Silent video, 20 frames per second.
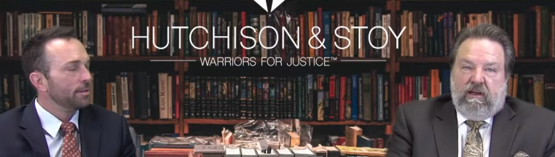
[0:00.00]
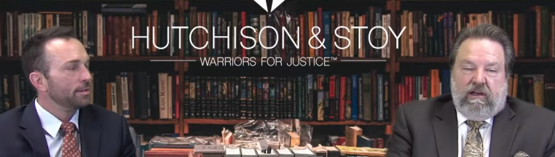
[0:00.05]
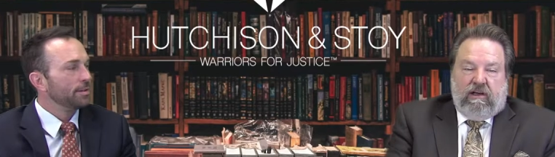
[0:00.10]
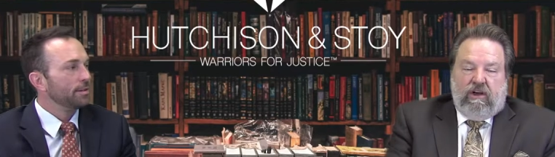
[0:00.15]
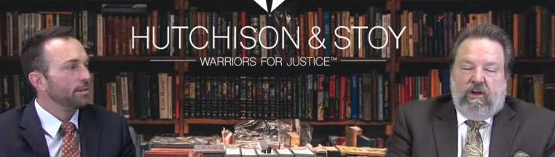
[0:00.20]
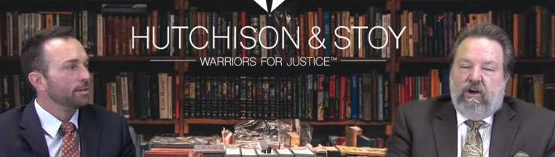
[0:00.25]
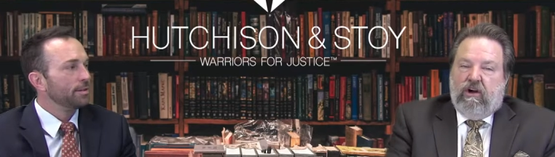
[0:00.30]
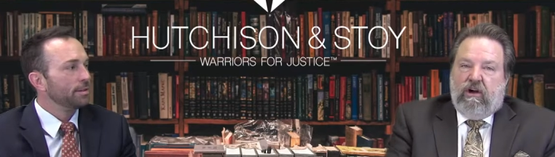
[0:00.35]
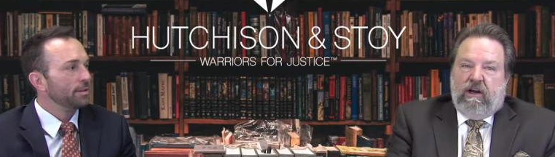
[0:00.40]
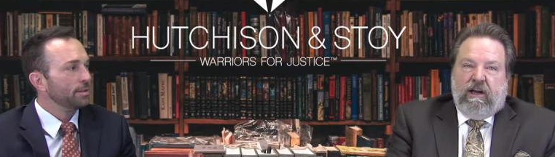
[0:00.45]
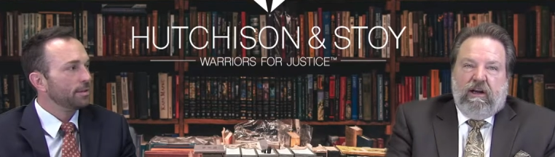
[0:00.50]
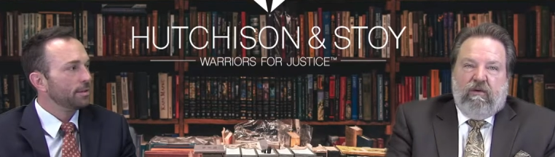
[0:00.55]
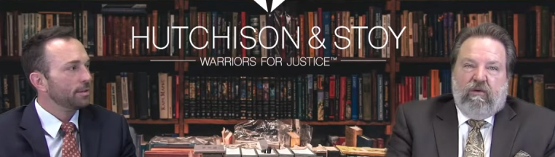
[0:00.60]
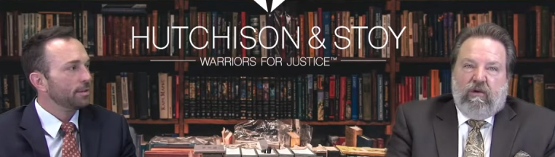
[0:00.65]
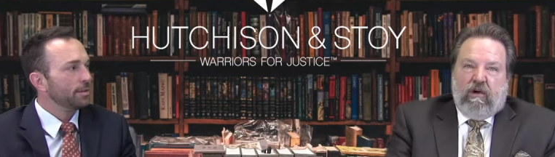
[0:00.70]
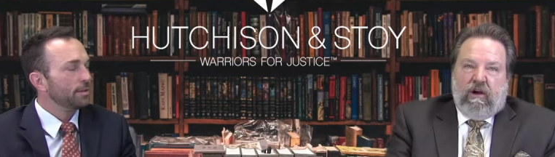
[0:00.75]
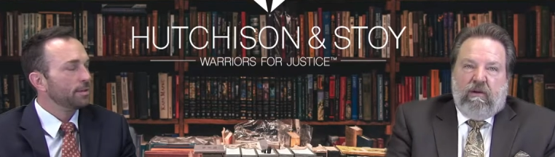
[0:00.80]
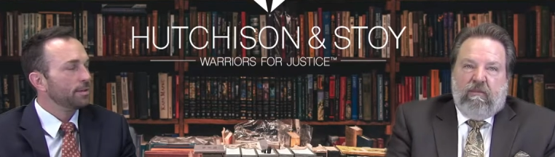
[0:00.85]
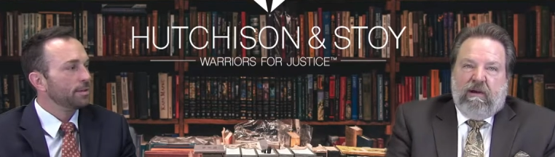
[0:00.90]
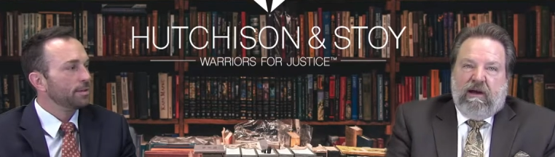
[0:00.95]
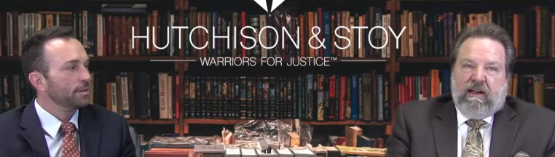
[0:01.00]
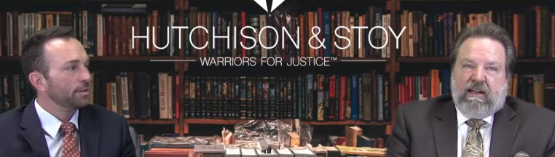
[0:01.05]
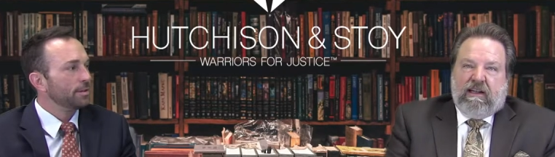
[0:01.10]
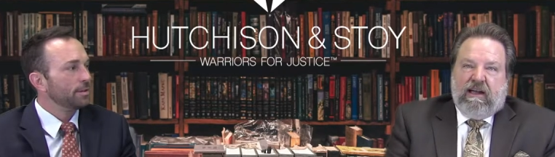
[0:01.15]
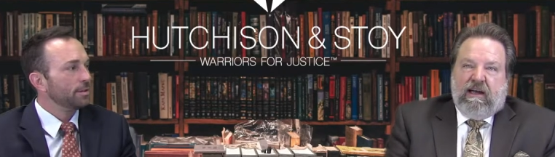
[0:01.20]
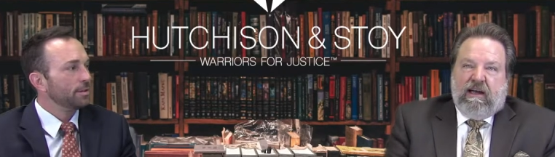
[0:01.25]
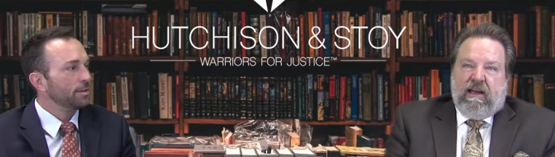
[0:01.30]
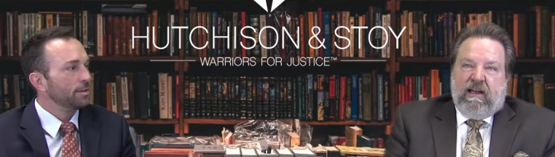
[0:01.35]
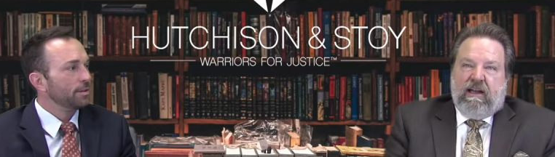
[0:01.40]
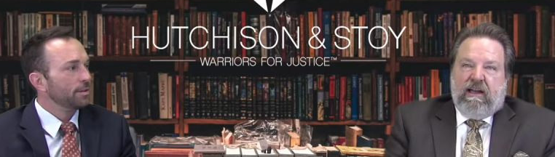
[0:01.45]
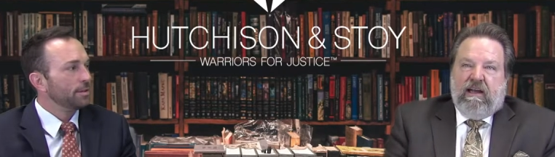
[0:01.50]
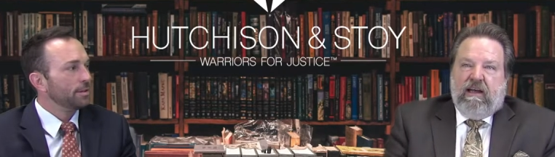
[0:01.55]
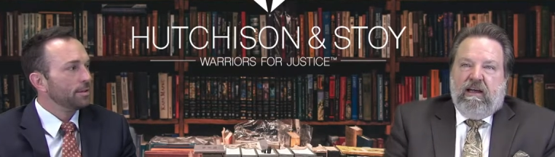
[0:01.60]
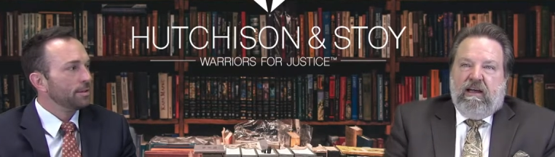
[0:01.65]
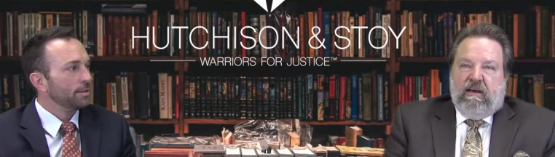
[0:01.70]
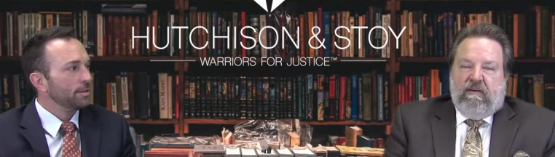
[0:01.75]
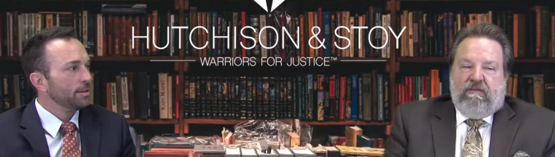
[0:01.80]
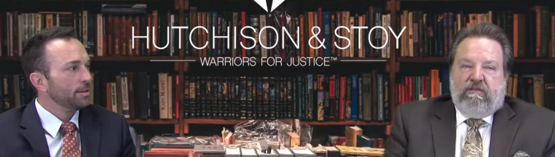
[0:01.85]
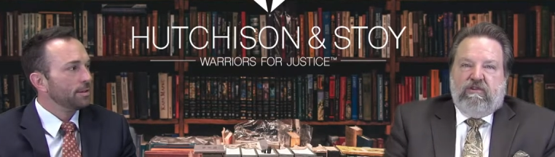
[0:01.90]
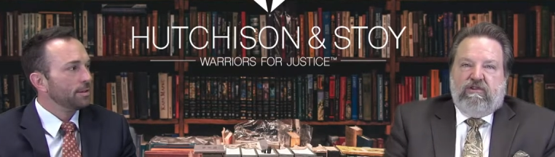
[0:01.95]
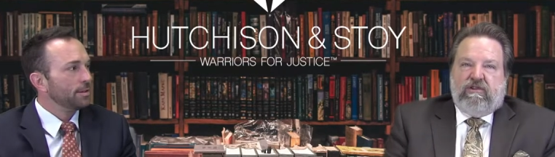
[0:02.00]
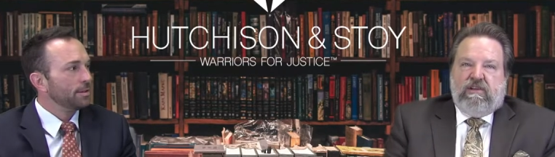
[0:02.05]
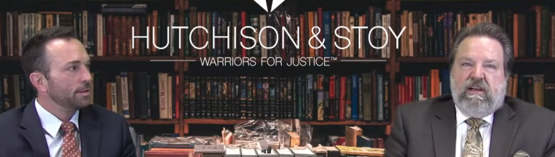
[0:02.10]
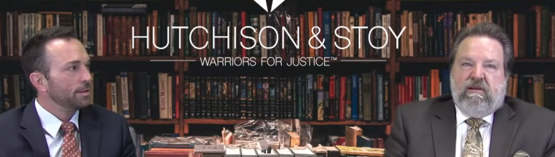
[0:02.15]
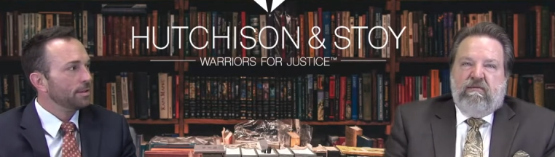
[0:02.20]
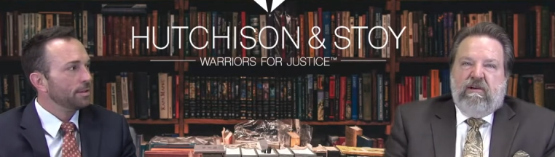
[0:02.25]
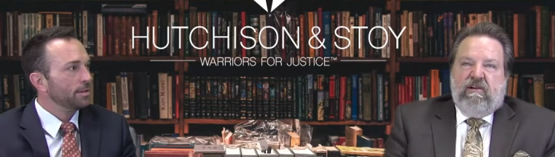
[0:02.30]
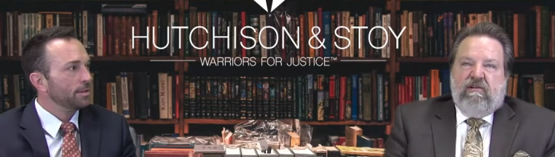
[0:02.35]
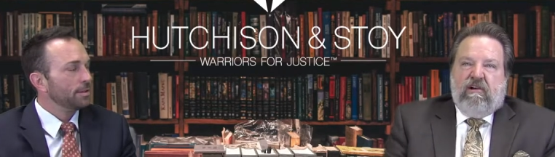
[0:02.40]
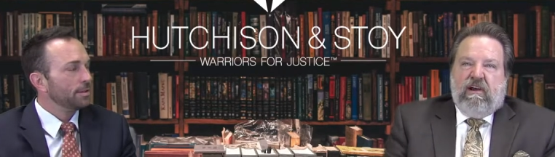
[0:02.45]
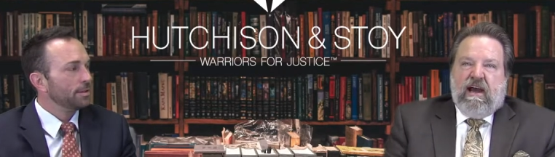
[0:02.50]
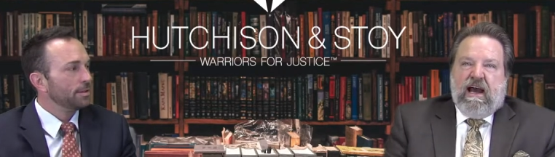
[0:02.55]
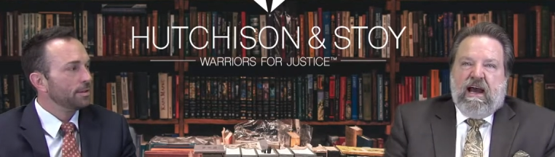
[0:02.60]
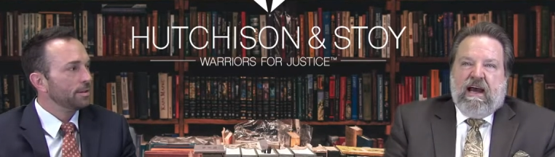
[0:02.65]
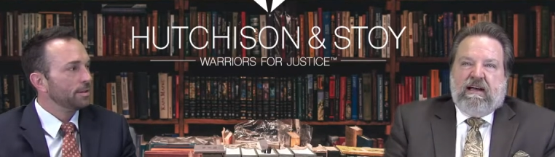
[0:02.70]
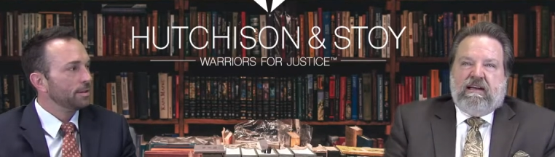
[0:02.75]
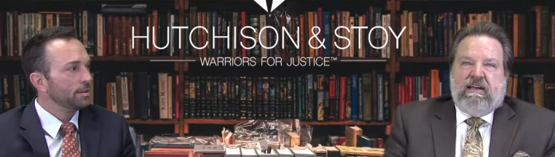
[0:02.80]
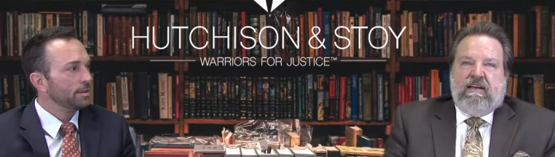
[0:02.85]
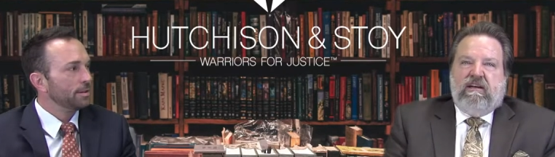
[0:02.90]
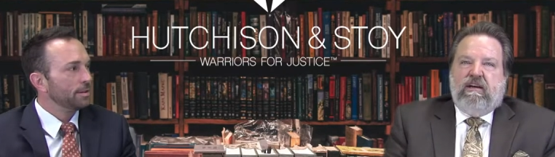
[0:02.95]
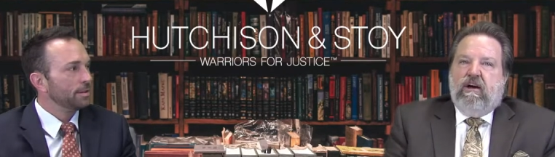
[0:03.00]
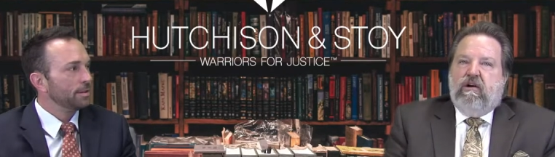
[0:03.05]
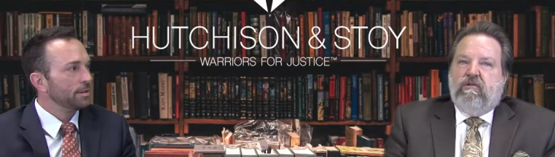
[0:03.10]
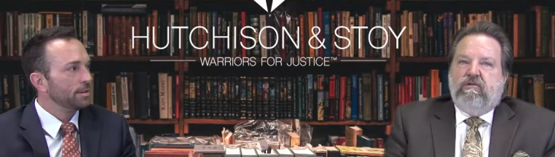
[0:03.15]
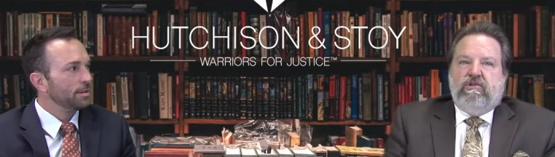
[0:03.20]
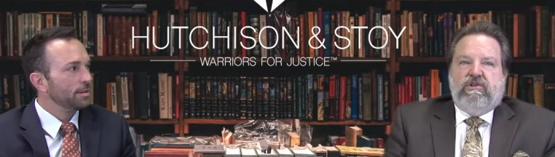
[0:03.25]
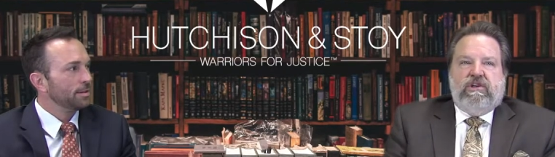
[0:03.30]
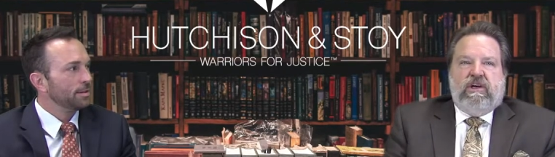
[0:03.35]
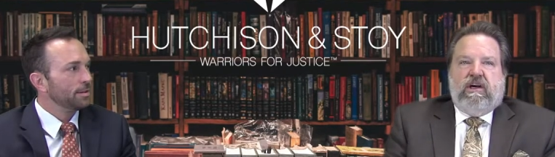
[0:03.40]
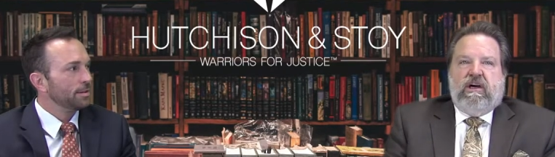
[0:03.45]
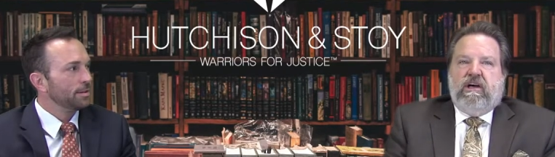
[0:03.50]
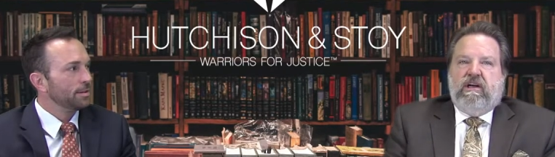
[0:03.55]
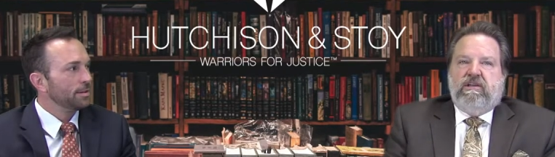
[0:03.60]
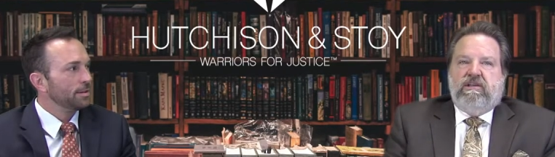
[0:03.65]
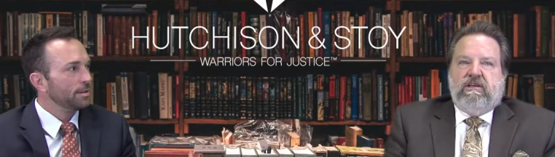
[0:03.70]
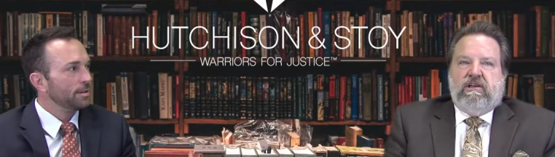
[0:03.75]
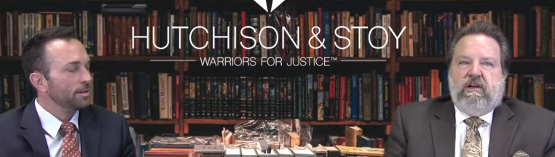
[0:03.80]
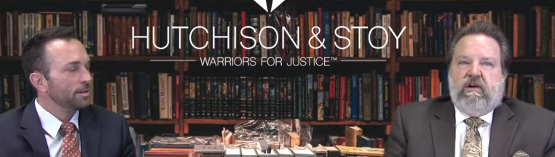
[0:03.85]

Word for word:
Speaker 1: You don't need to worry about that. If you see me reacting, don't judge.